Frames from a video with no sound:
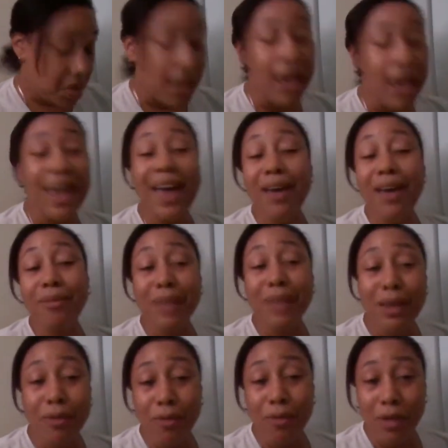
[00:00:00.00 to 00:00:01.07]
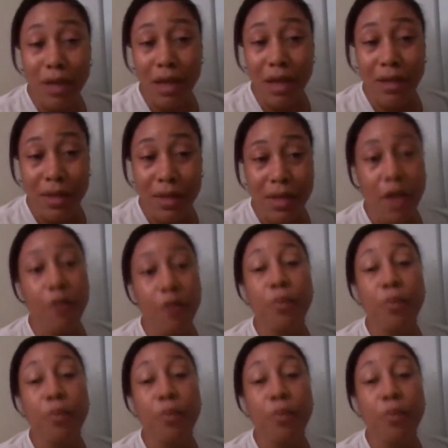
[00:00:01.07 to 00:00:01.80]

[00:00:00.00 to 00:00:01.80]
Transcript: And I don't need all the other stuff.